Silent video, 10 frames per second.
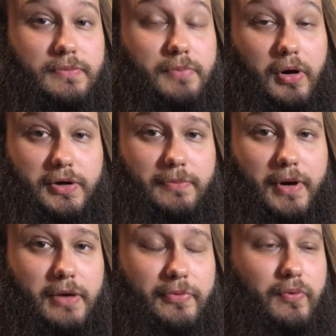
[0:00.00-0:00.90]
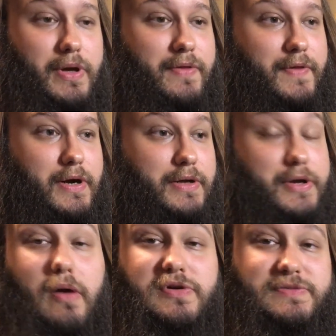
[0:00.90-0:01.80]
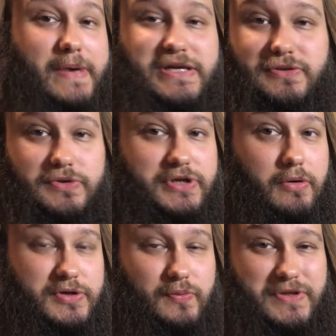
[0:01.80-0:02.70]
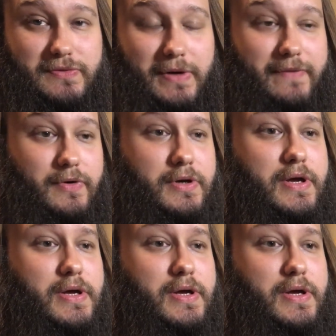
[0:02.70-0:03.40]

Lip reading: partner pump with no special chokes whatsoever.